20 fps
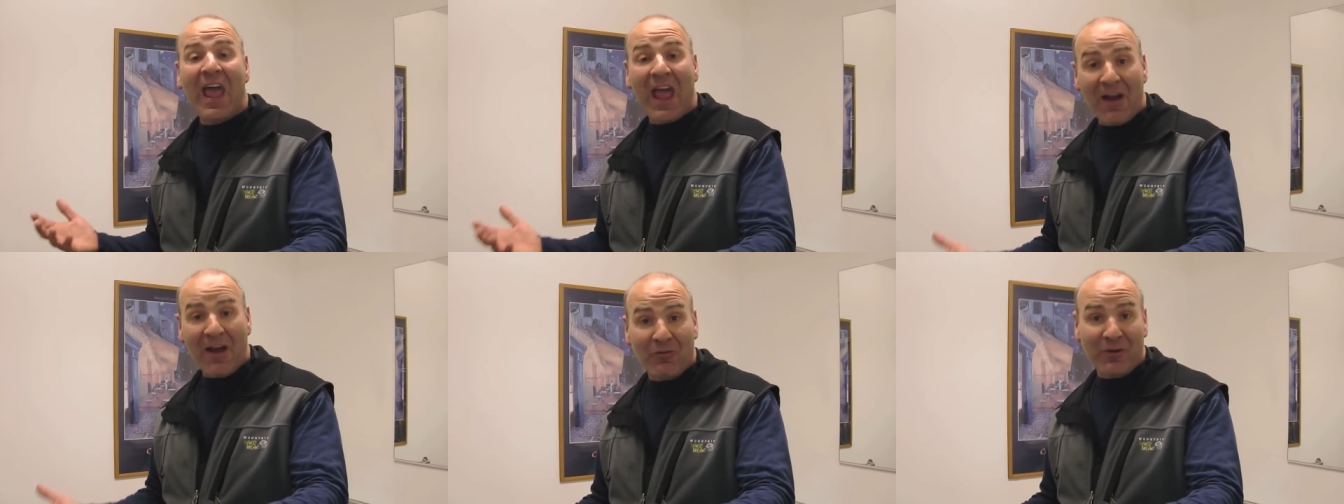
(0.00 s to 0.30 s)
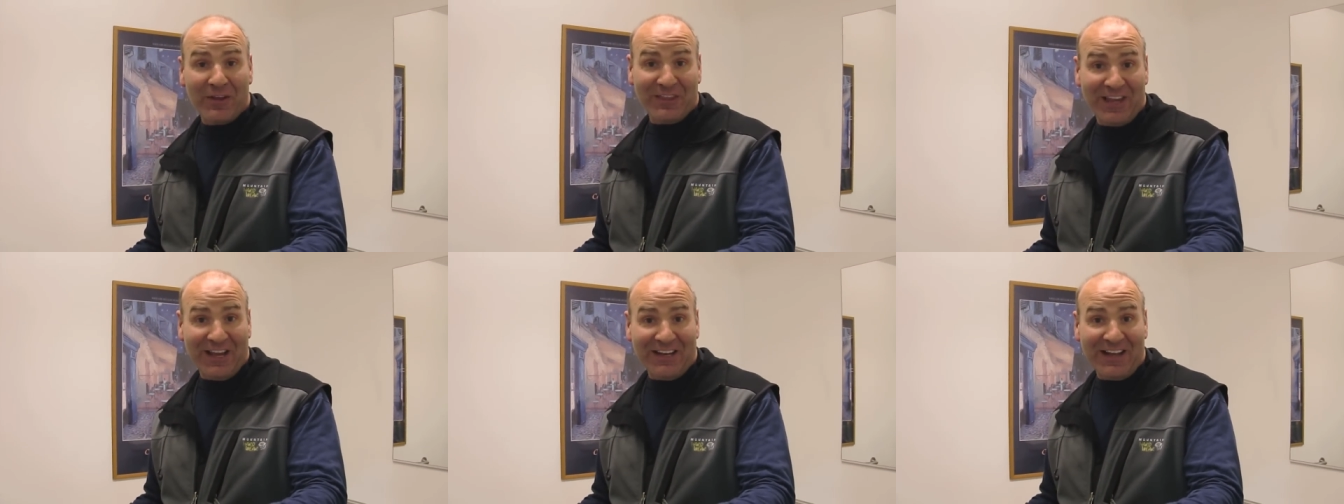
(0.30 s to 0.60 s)

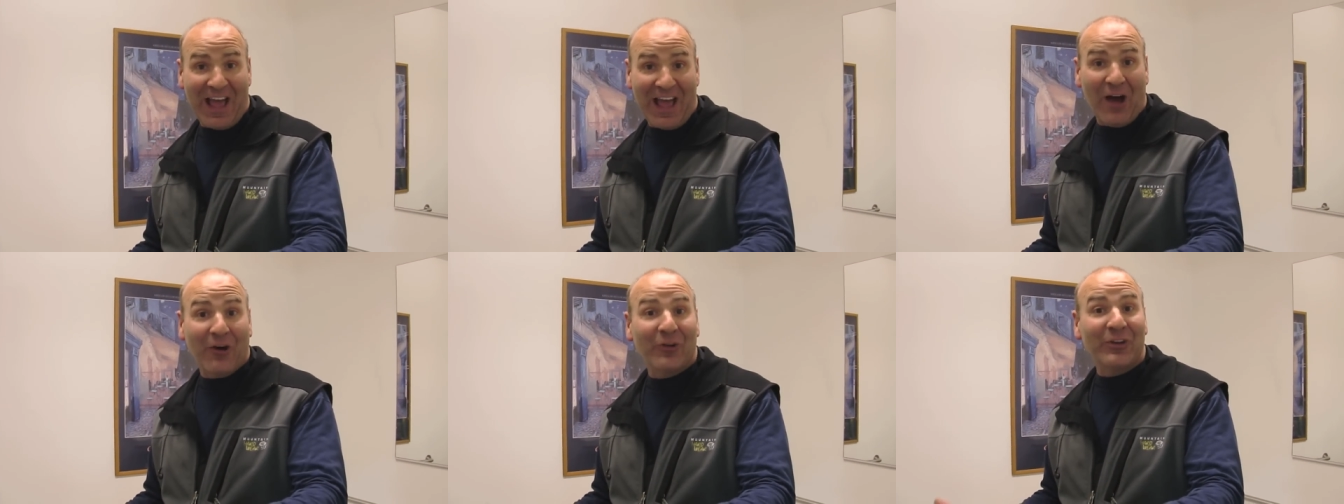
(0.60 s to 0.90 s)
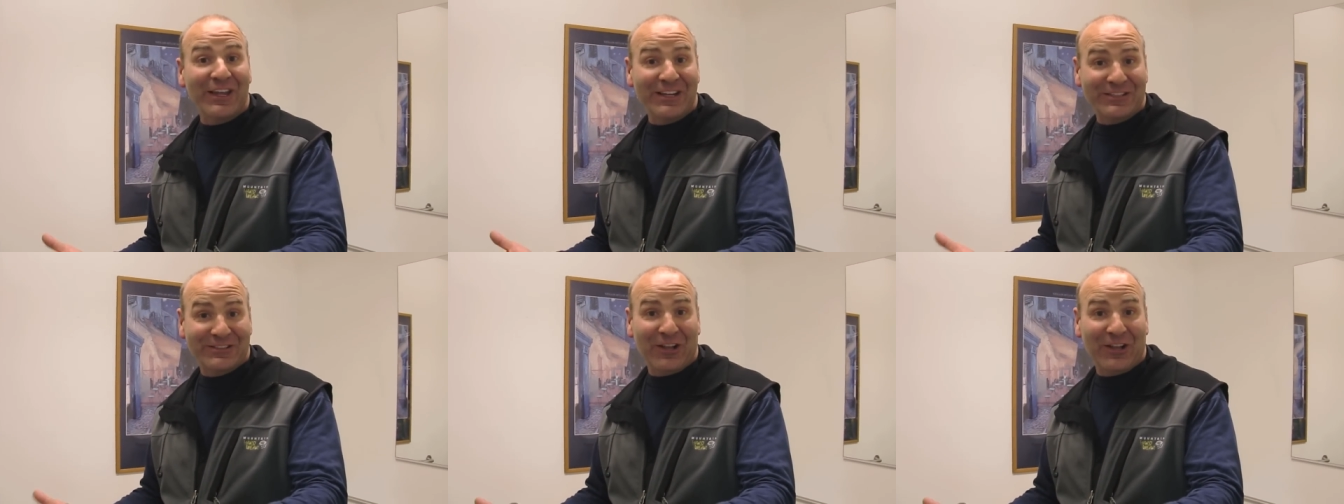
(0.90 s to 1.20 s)
everything now
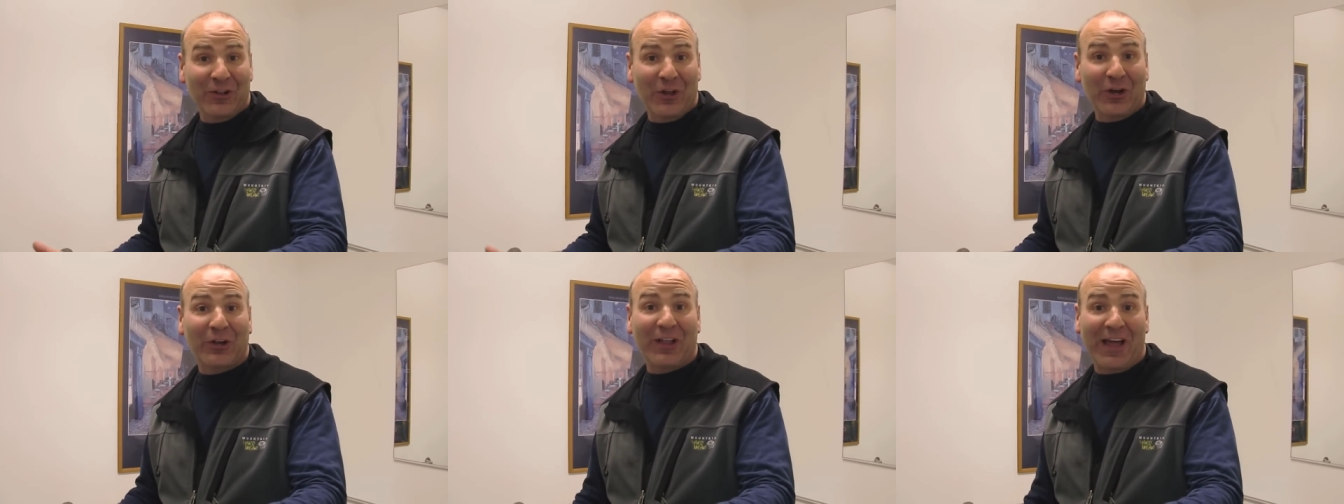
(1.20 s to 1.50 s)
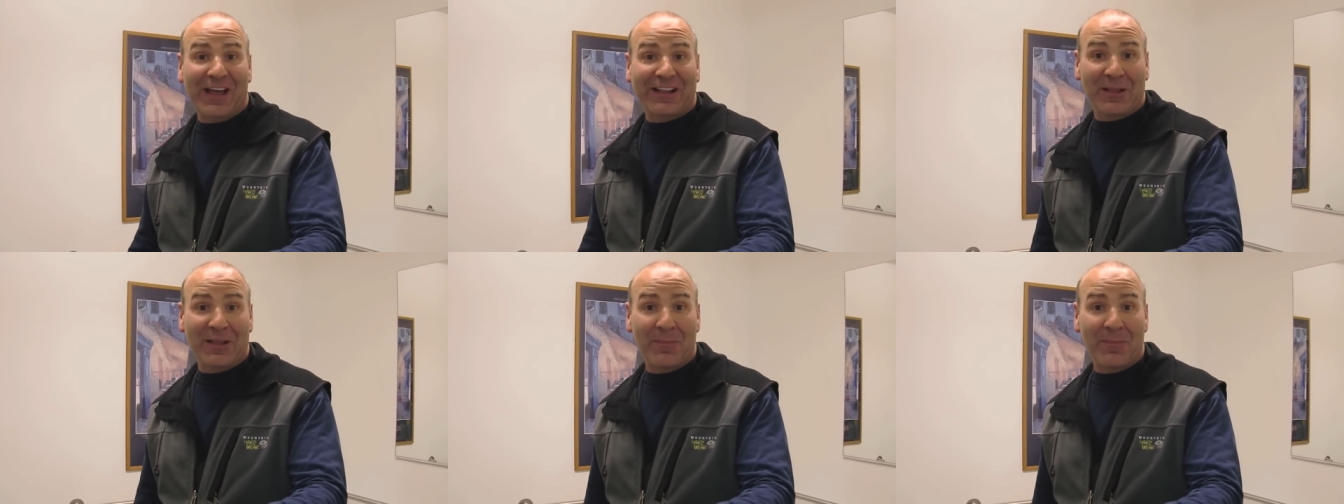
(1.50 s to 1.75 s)
needs to look like the